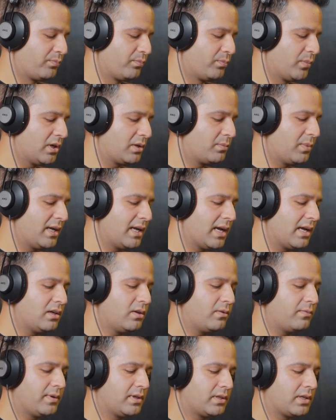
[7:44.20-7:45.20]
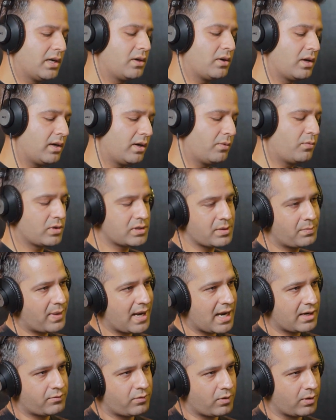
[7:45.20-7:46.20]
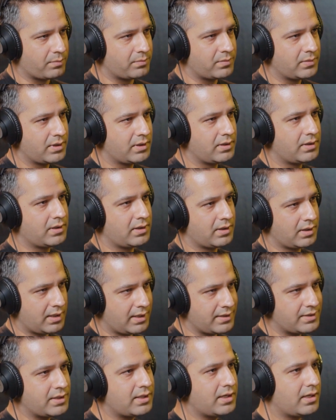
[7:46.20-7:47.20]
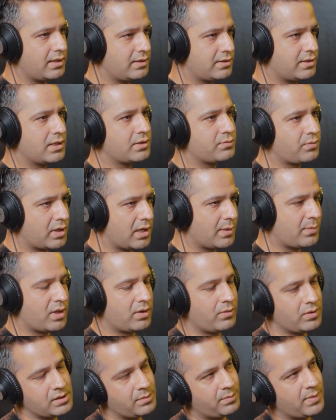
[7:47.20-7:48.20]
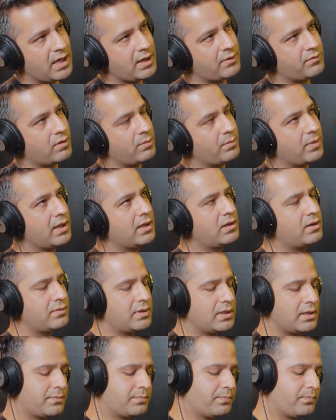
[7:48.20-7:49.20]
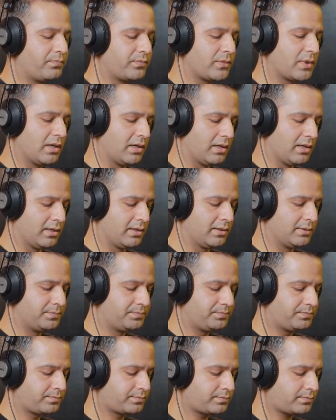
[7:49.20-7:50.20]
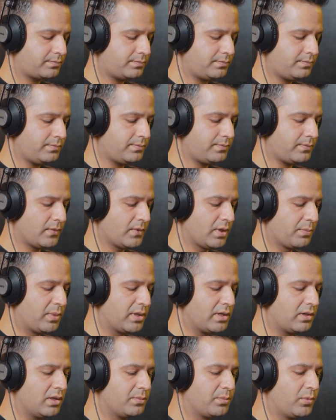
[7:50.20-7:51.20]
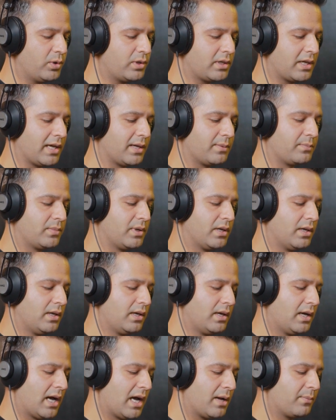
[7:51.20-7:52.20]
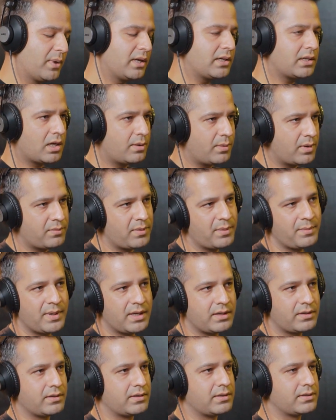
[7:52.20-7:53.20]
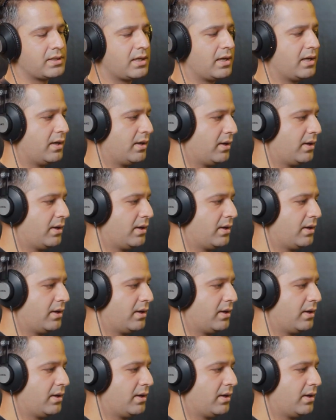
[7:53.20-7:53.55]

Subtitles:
But by end of it, it was a platform. Engineers for Nepal was a platform. By end of that particular boot camp, I met a couple of my mentors,